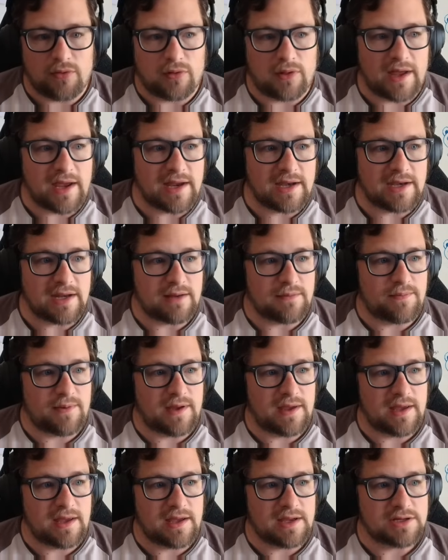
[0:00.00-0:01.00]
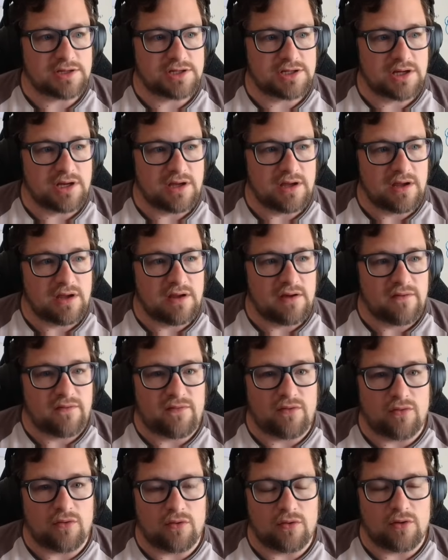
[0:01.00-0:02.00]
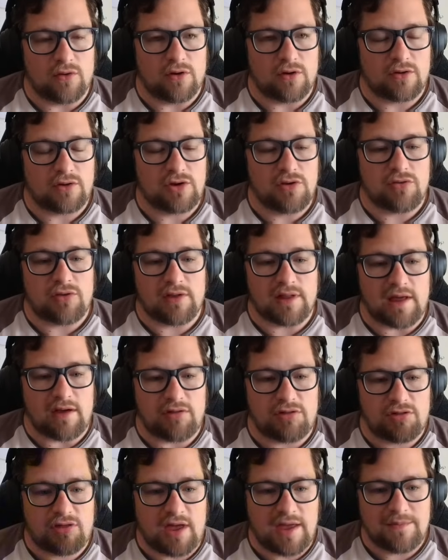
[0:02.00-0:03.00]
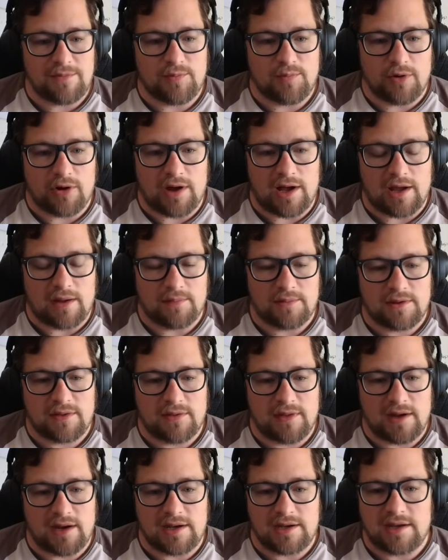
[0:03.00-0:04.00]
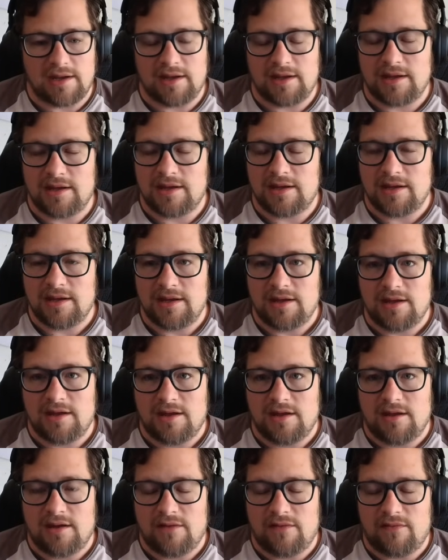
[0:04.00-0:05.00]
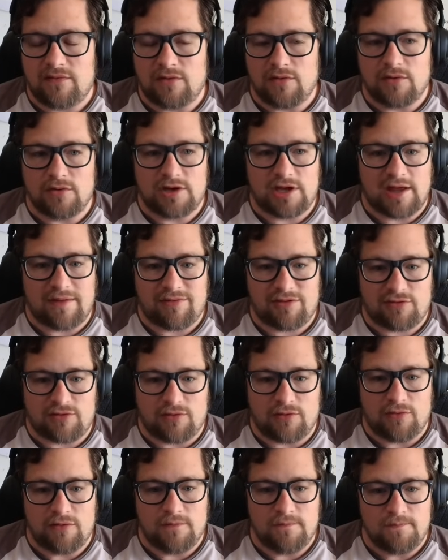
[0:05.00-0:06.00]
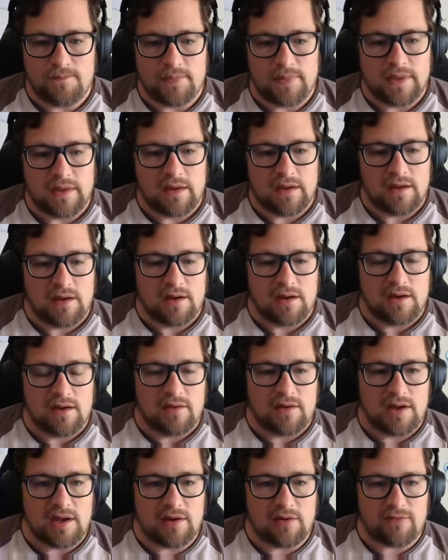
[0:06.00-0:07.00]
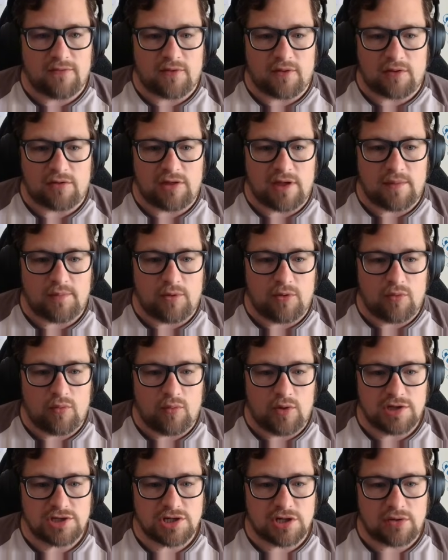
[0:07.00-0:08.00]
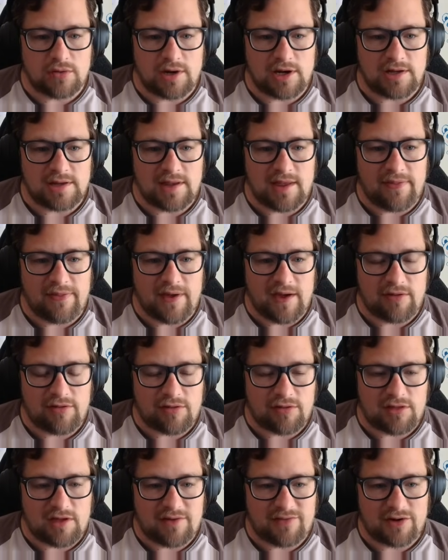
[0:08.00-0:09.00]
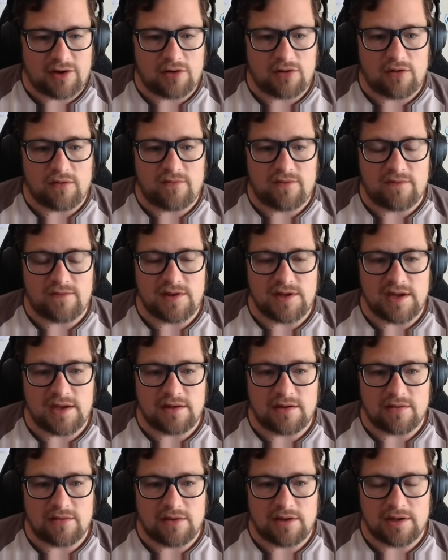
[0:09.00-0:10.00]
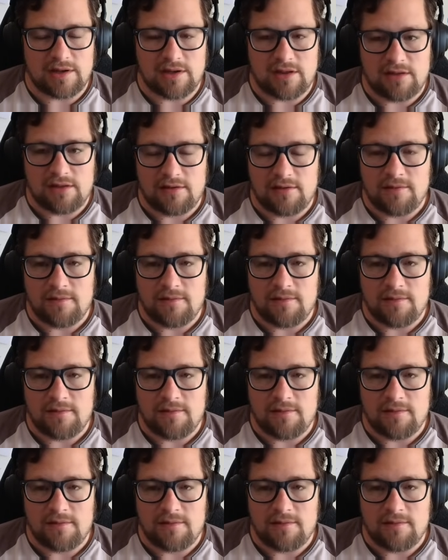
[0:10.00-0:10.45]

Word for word: landing page for using that same prompt that I did for Devstral. Here, for example, we generated 10,758 tokens.